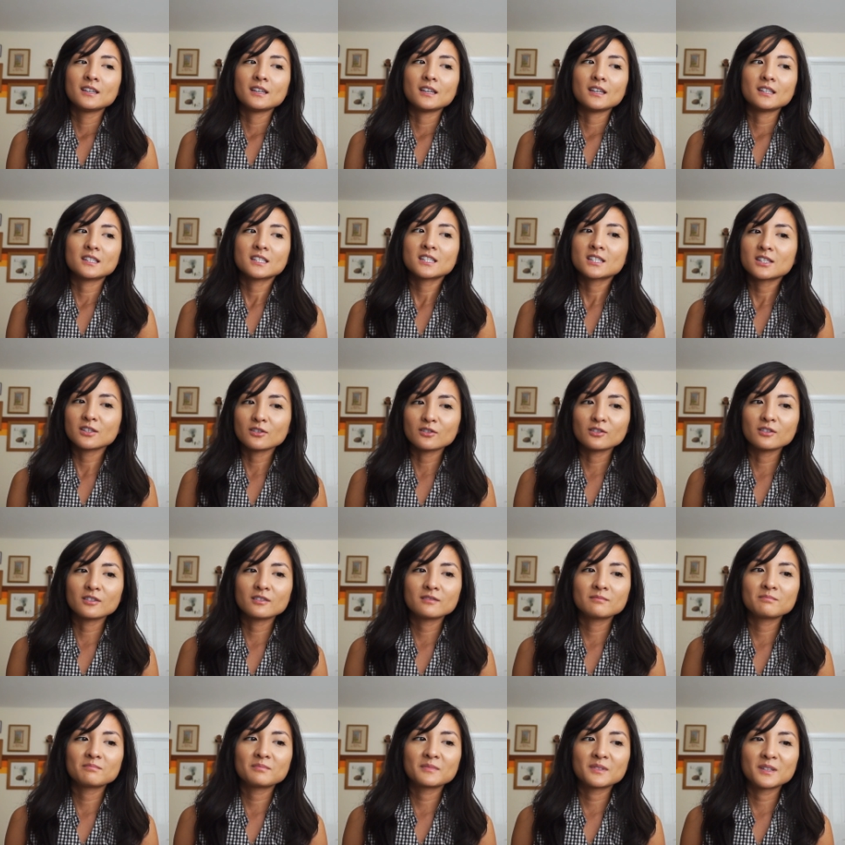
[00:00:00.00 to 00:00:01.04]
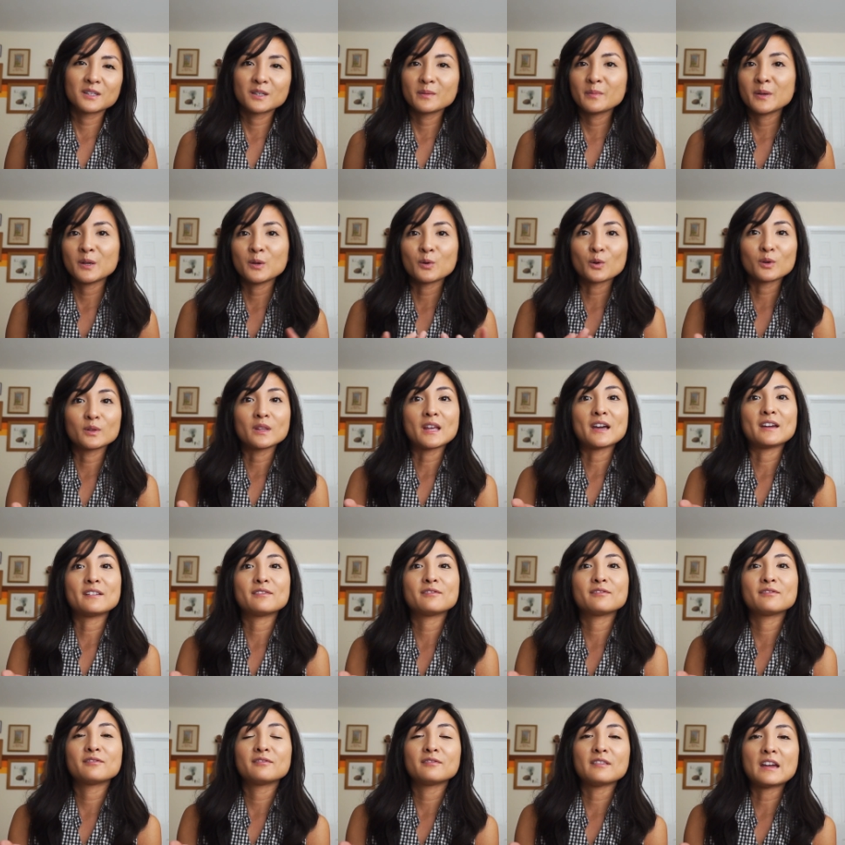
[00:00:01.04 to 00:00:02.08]
it's still gonna be your life
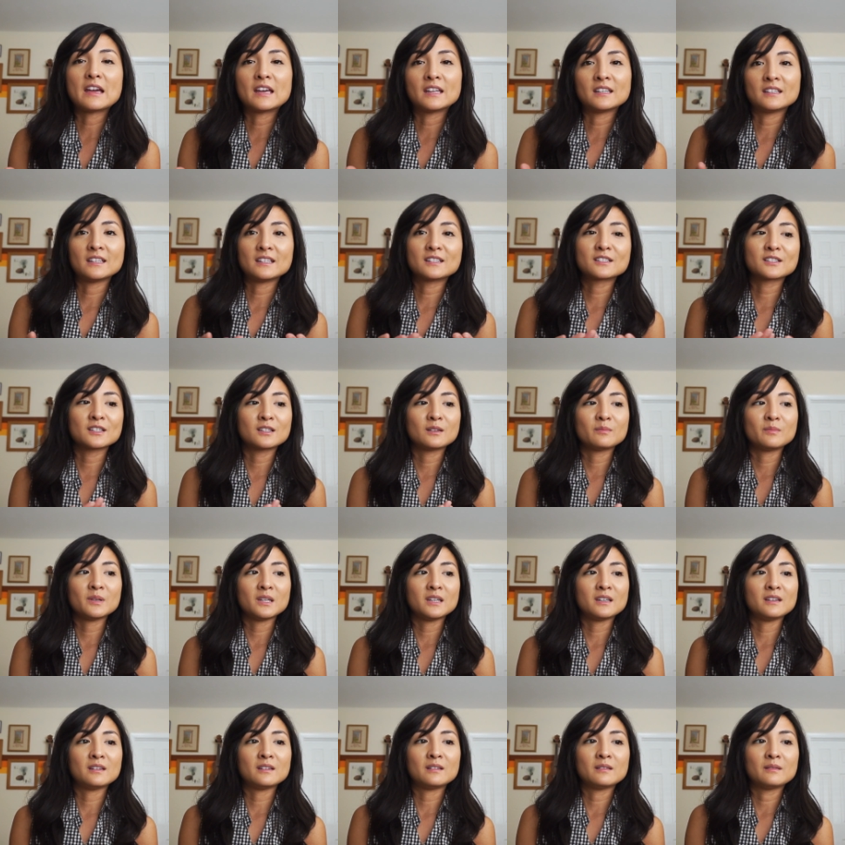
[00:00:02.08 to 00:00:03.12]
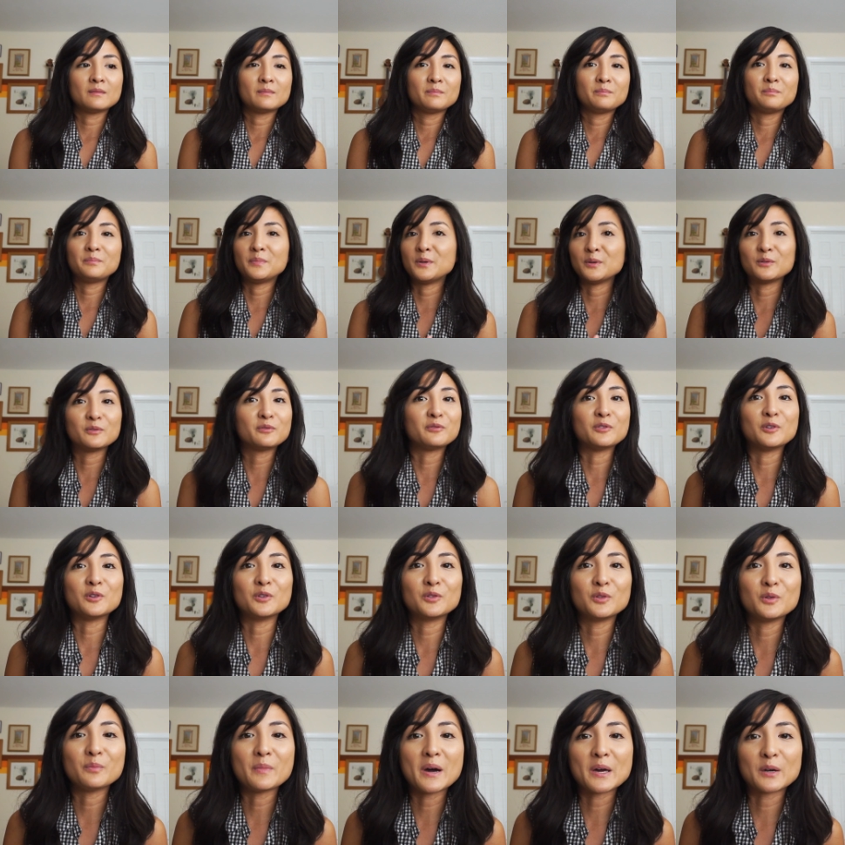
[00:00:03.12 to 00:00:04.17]
and it's gonna be beautiful
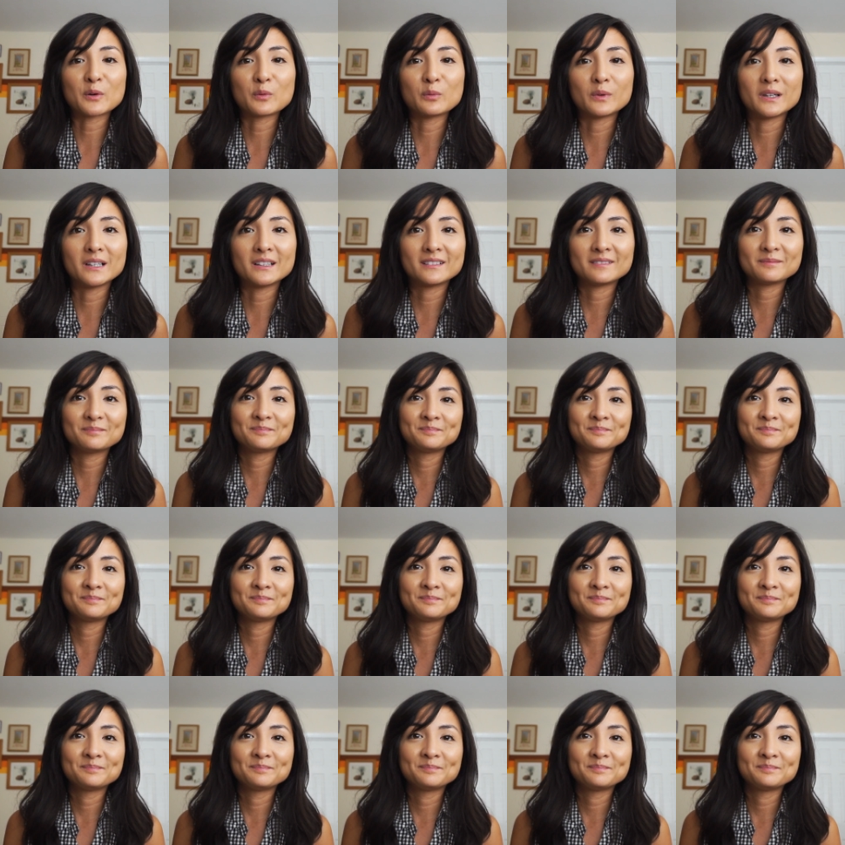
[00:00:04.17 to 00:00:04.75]
no matter what.